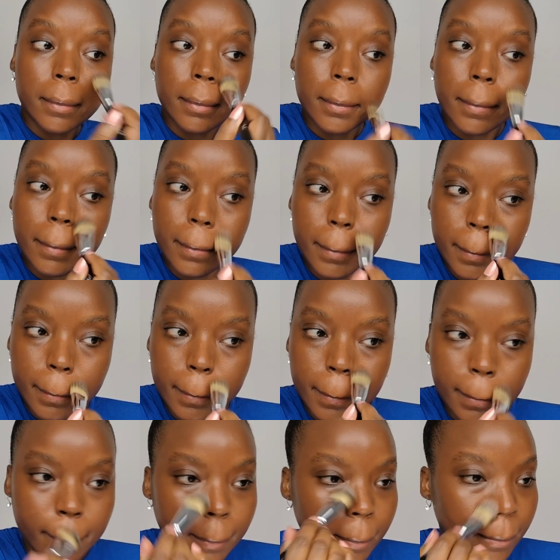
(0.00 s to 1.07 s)

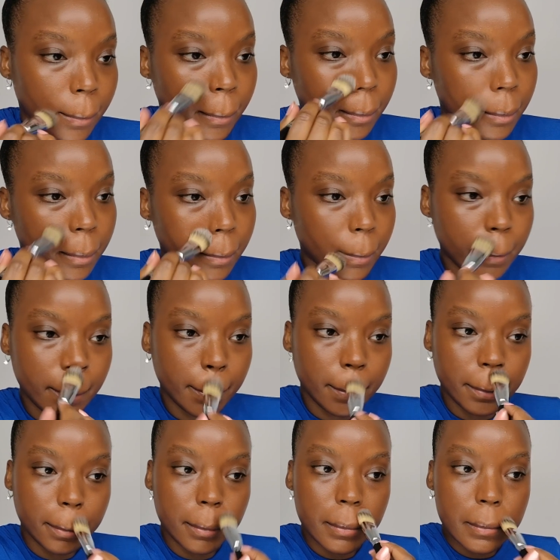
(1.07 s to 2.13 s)

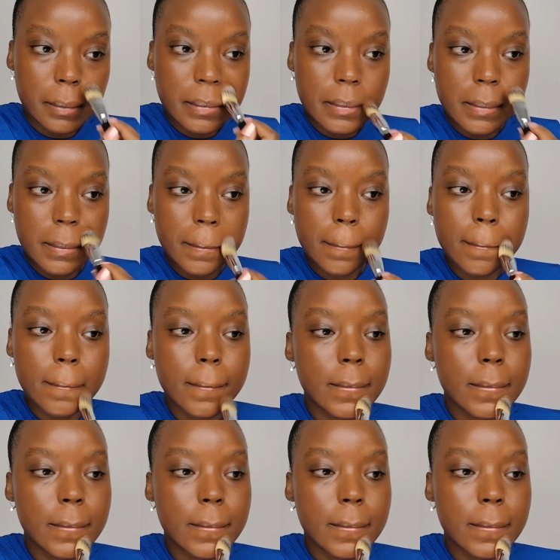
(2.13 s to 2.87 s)
No one is speaking in this clip.